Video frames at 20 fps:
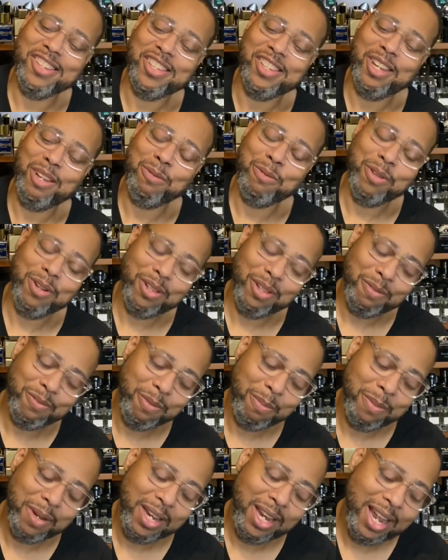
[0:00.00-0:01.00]
scent worthy for
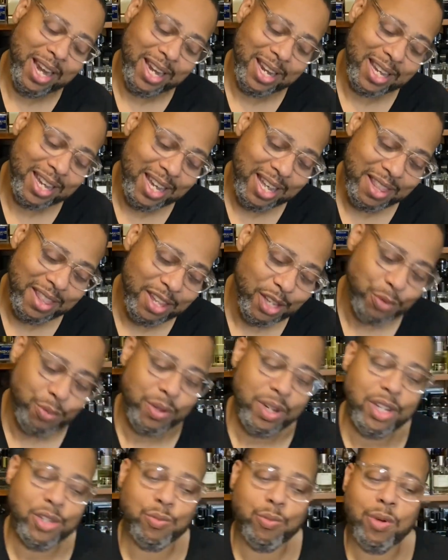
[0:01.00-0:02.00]
me. And again, this
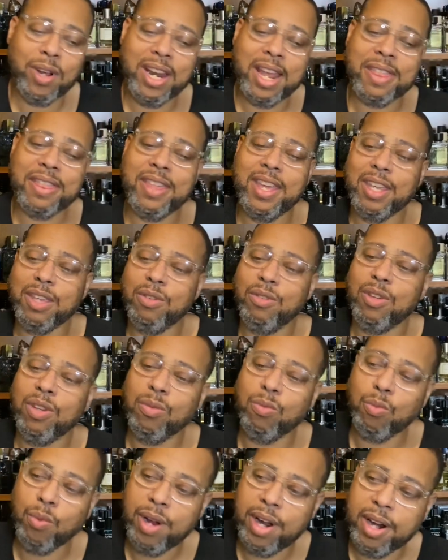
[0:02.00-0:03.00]
one is one I think you
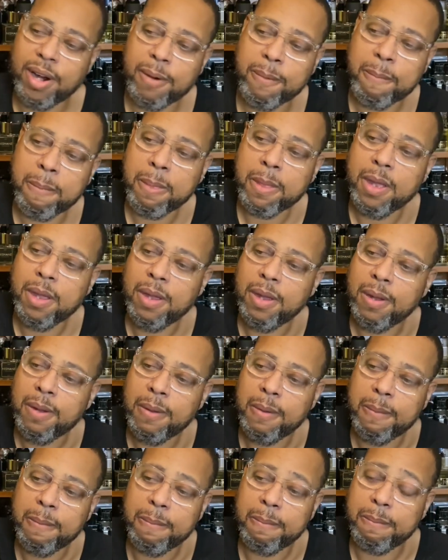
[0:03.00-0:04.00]
could wear
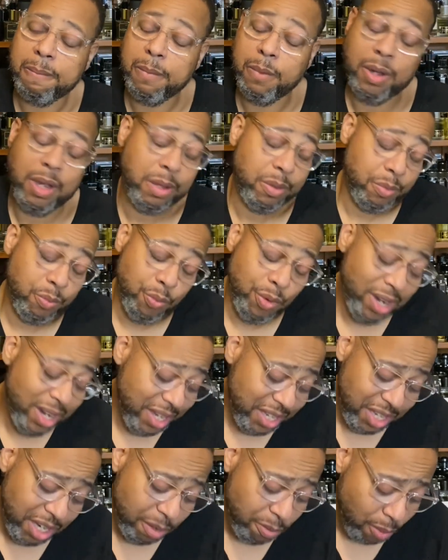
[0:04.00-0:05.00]
really
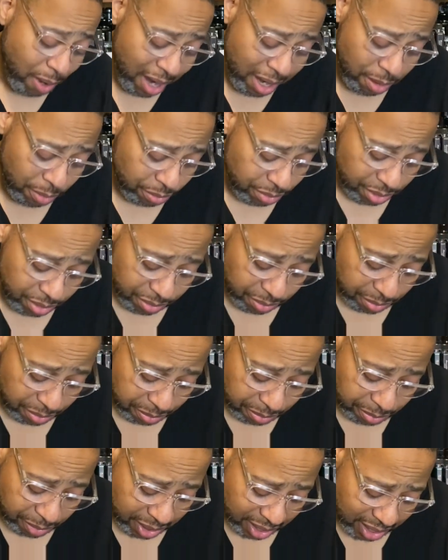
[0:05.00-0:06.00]
year round.
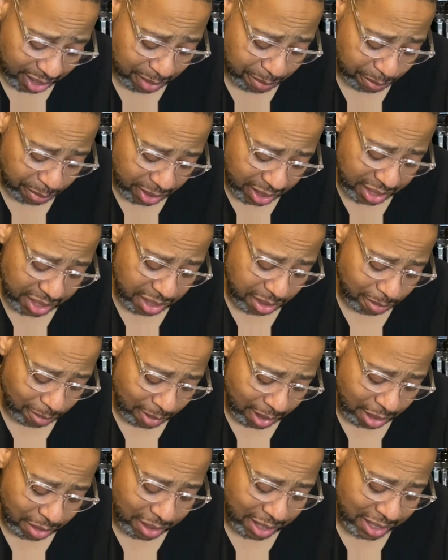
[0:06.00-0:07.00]
Really, really year
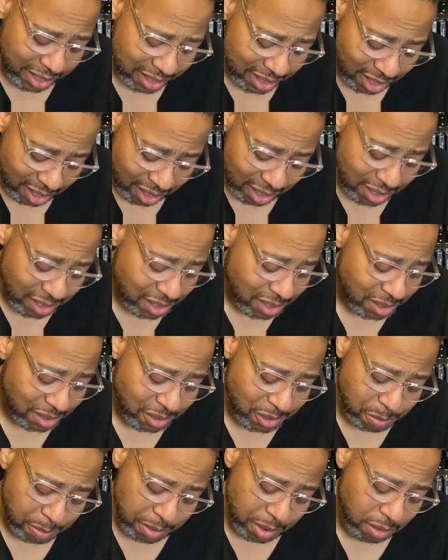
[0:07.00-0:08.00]
round. It does
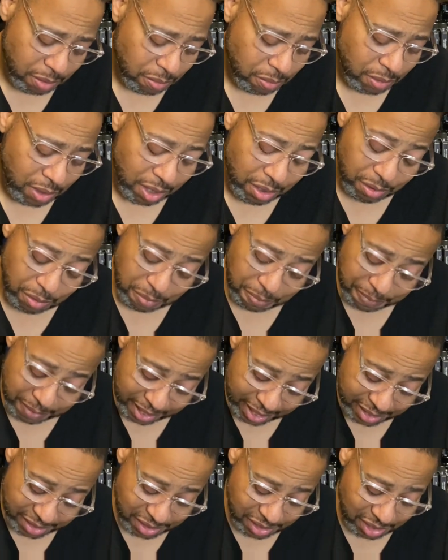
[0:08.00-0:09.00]
smell a little
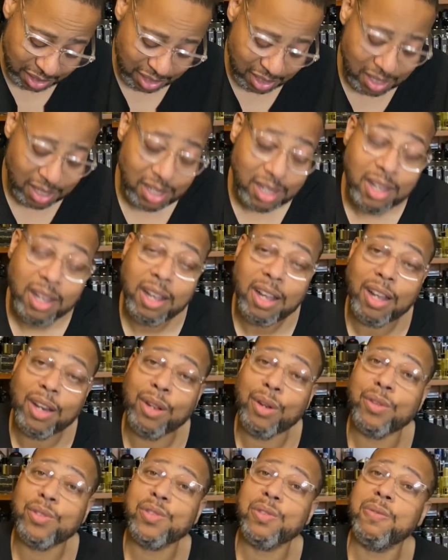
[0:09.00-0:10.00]
fancy, a
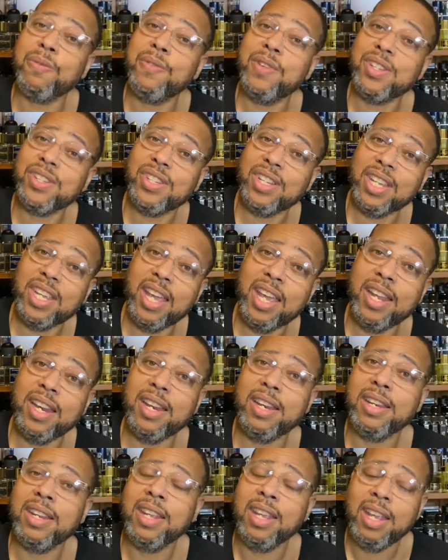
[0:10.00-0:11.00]
little
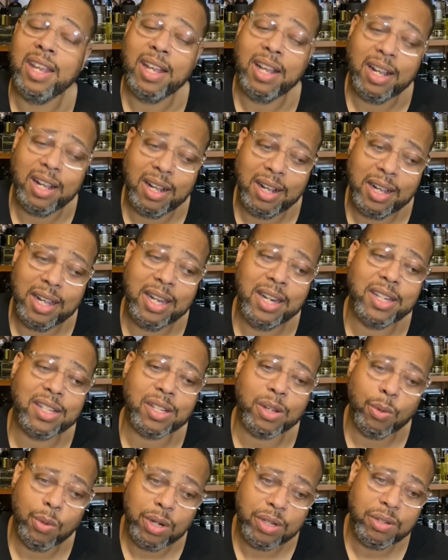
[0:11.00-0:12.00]
sophisticated. It is
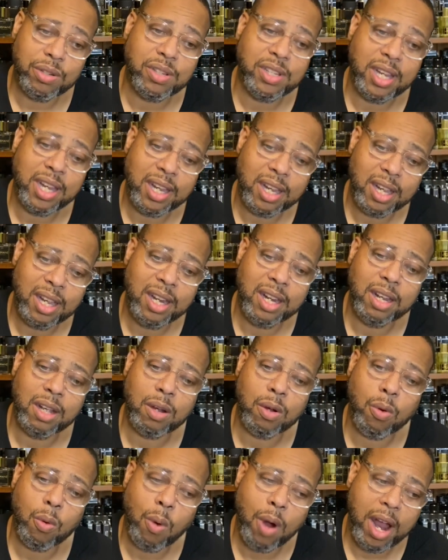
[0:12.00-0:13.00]
going to take an
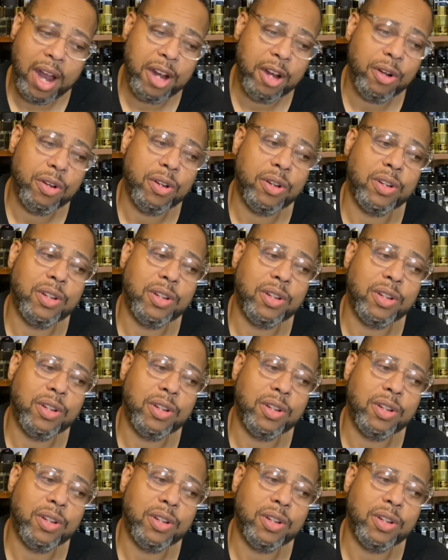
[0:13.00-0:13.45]
acquired